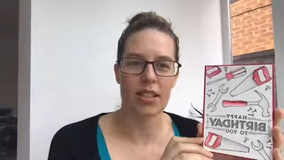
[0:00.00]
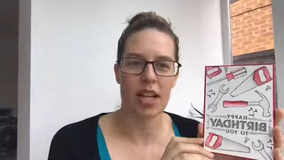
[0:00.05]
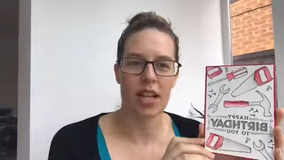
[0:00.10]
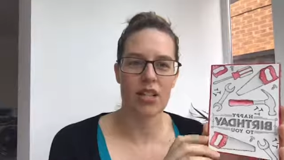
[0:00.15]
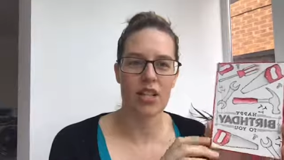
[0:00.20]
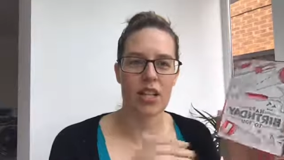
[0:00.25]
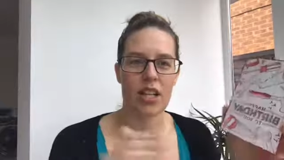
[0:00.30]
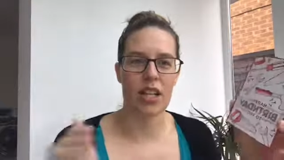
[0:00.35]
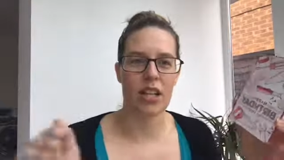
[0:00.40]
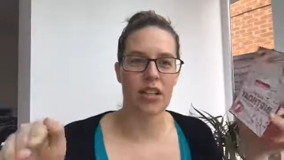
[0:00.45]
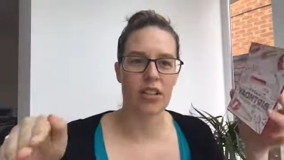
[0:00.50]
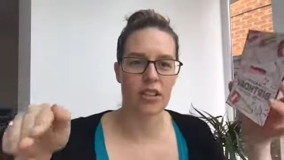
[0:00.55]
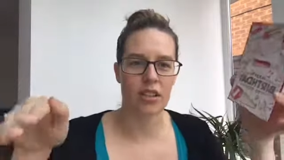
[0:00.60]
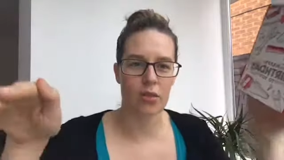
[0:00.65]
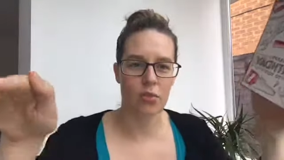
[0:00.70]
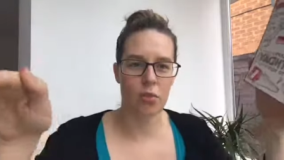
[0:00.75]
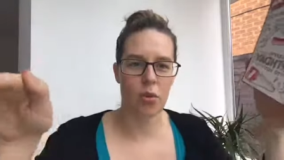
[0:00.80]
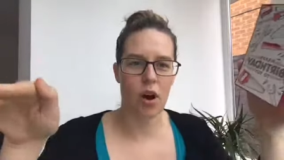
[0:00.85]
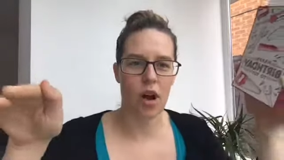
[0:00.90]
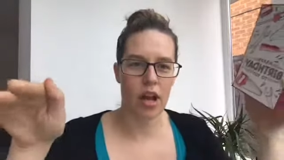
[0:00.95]
actually, because the
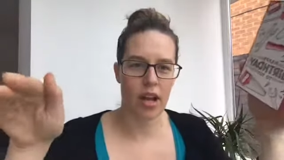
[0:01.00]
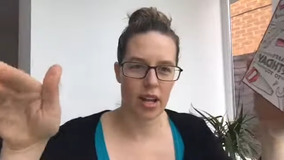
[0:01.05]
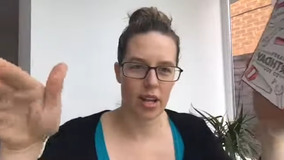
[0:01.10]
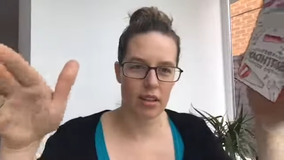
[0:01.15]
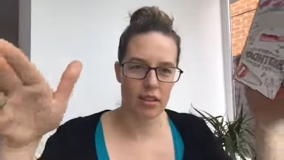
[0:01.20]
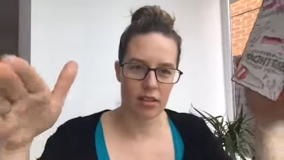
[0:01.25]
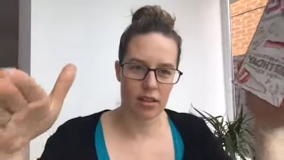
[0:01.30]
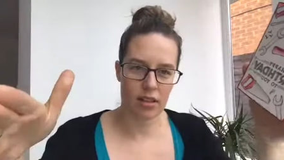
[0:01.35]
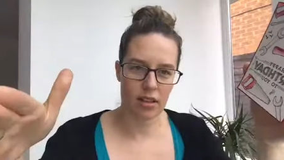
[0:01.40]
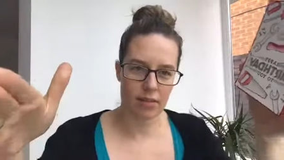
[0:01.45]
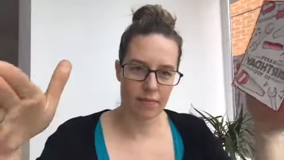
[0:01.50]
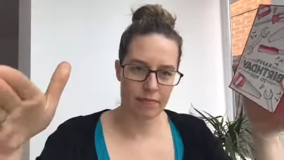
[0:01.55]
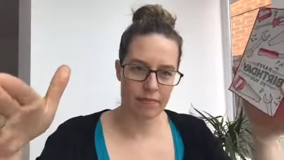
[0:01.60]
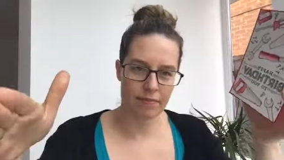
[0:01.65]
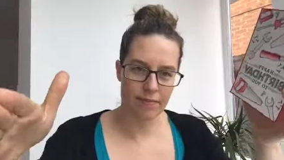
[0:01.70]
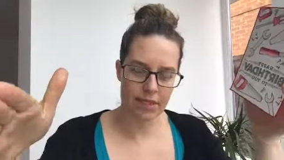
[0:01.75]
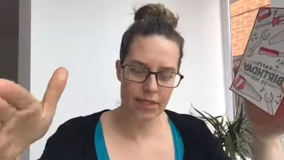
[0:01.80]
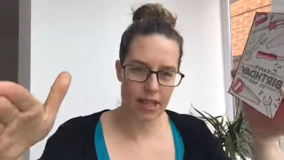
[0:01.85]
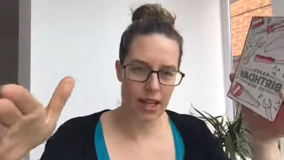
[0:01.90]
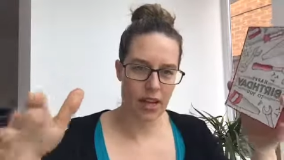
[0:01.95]
wires are
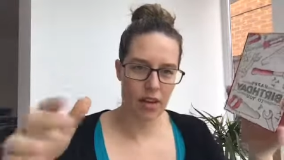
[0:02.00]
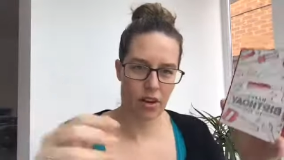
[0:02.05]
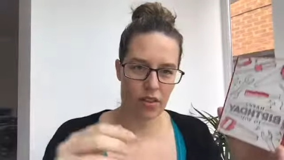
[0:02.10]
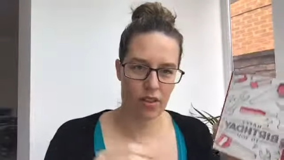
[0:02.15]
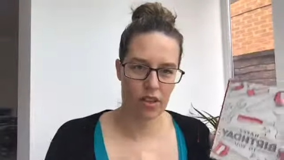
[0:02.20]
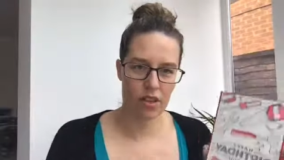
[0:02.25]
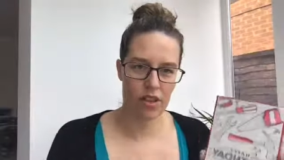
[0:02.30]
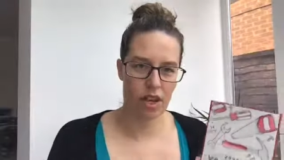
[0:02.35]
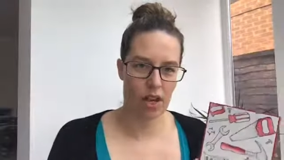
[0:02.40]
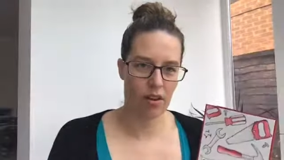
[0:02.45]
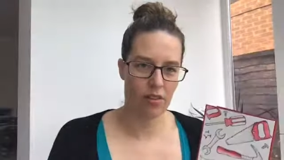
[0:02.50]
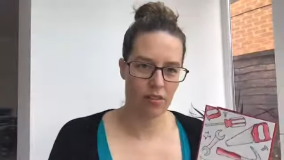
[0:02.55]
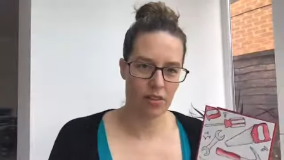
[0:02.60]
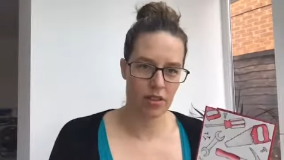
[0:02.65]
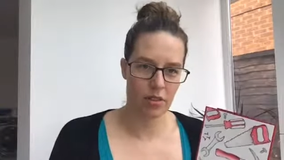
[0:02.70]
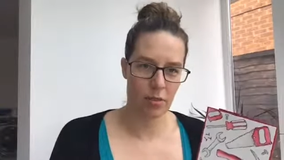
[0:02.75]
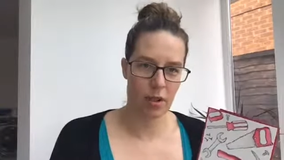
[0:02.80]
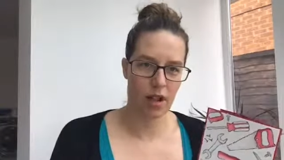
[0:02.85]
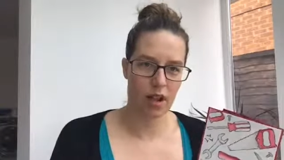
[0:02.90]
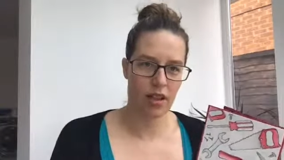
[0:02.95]
sitting on the shelf
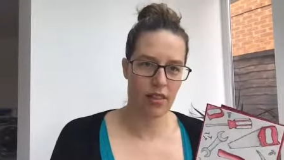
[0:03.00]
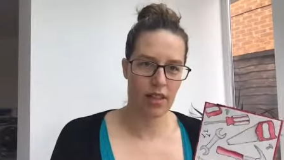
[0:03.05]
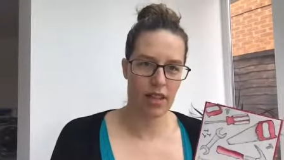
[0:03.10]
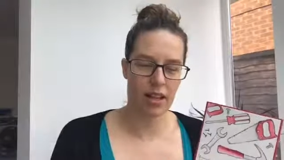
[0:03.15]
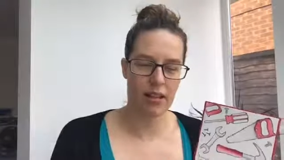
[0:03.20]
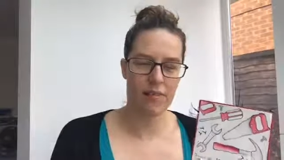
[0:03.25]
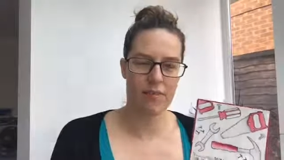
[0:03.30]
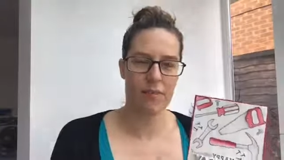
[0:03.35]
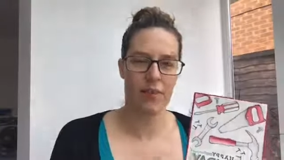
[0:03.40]
as well, aren't they?